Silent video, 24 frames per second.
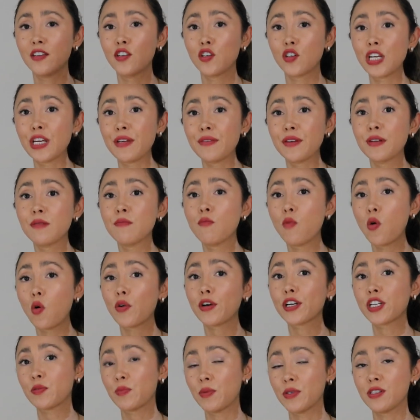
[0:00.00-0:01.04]
They're even more
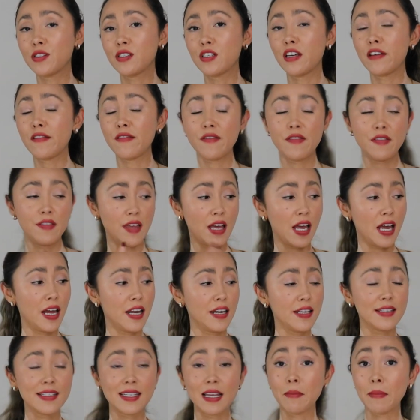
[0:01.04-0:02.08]
expensive
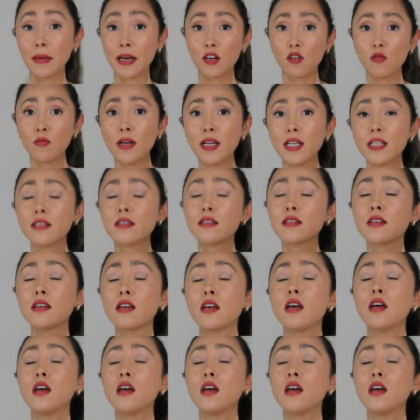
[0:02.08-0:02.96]
than Sam Edelman's.